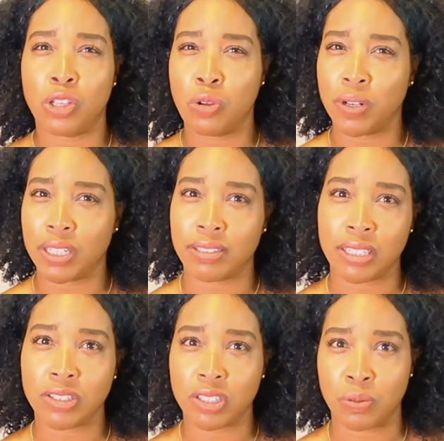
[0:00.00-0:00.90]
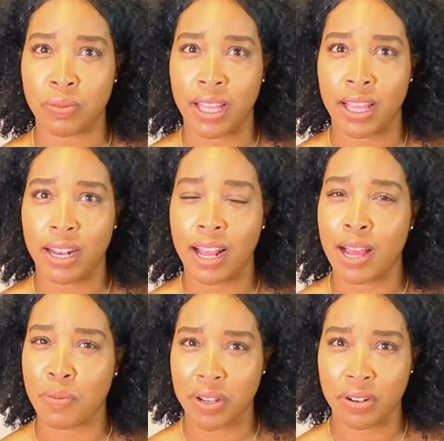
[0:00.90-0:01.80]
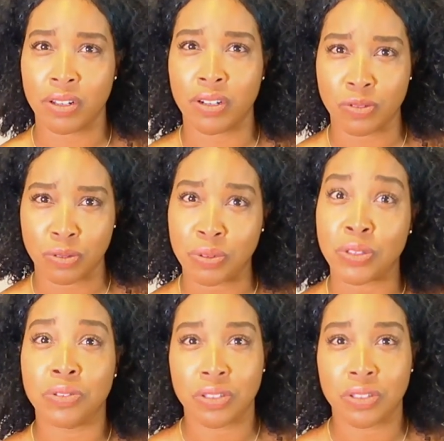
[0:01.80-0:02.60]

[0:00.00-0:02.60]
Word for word: you want to teach them that I'm here to learn from you,